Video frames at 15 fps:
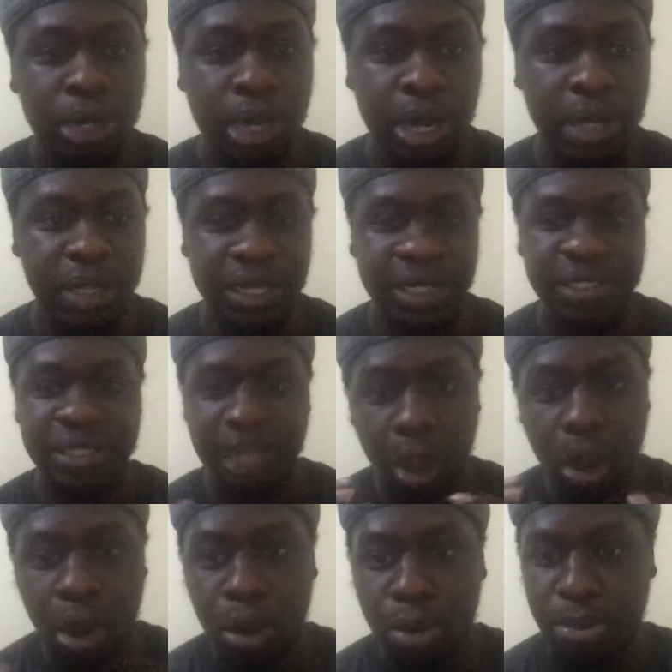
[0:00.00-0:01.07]
That is the
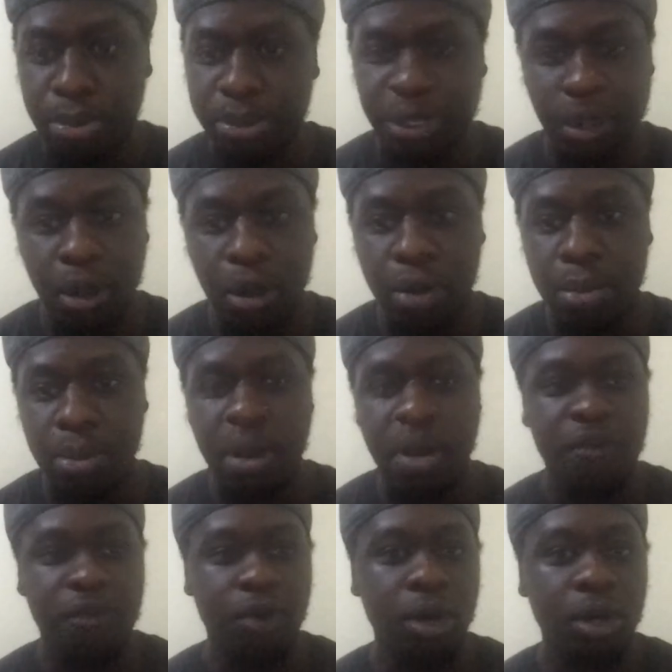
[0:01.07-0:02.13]
home
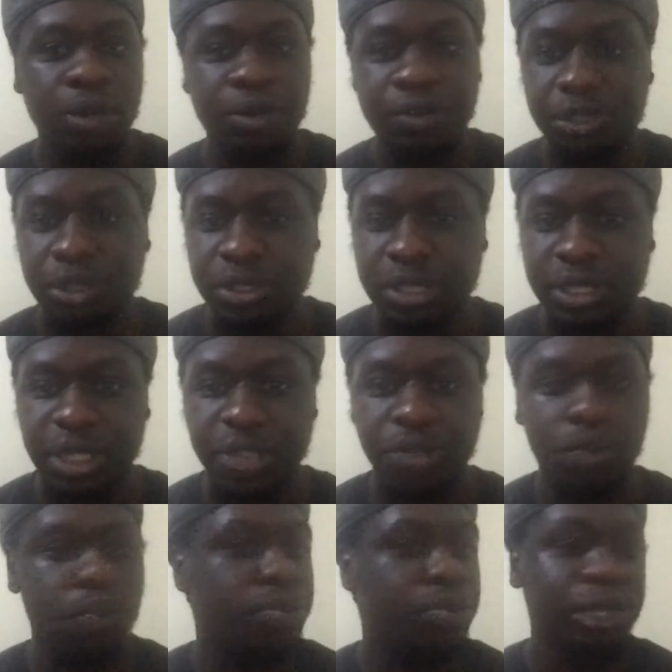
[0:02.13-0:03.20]
for all the resources that
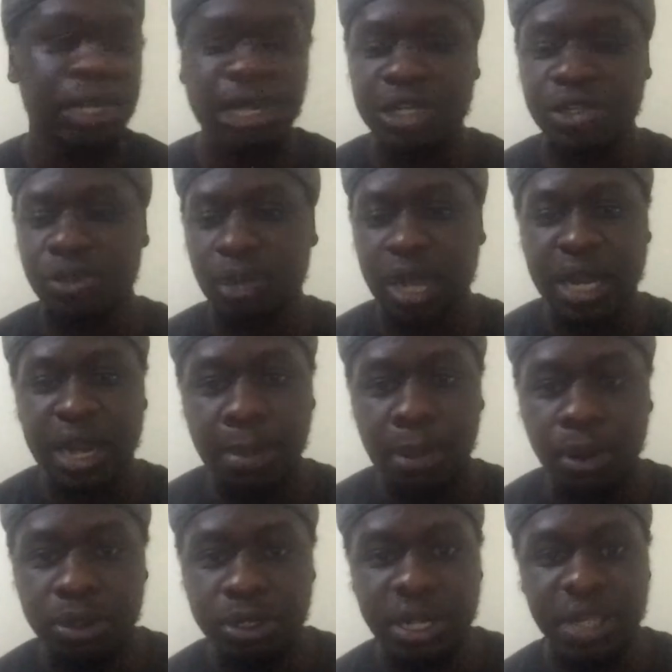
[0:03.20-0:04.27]
we need to learn
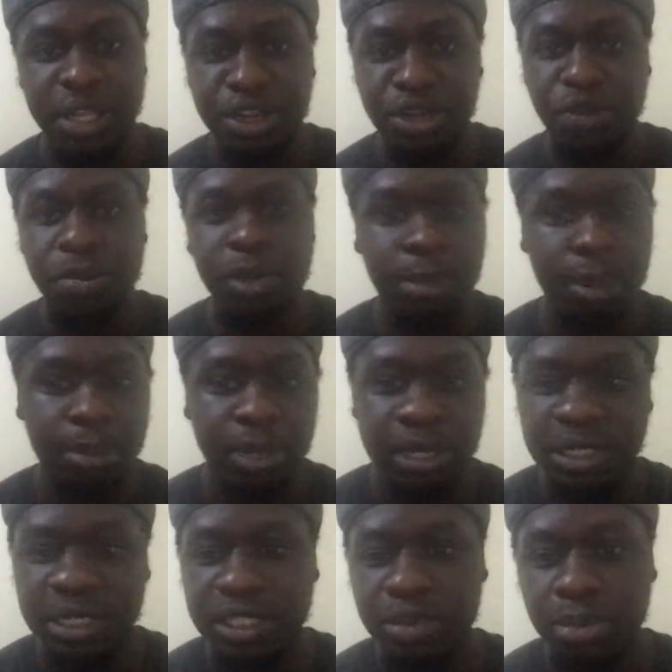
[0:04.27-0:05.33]
about the new web
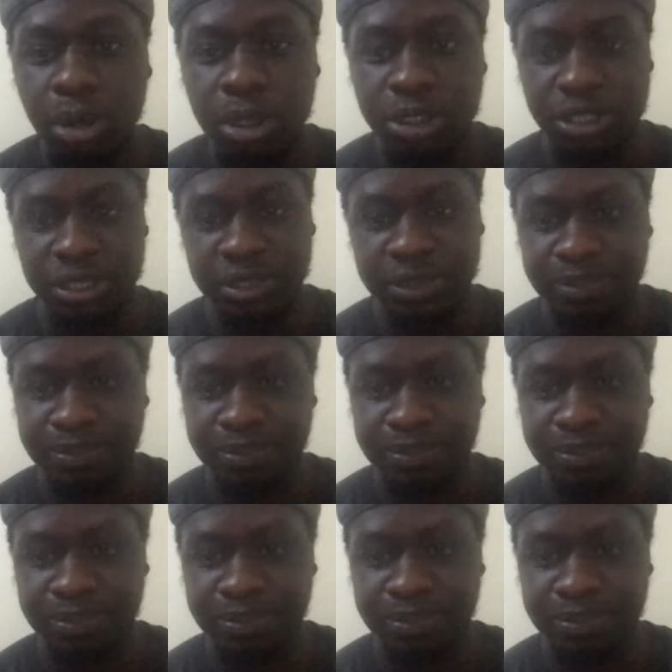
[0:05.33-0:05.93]
capabilities projects.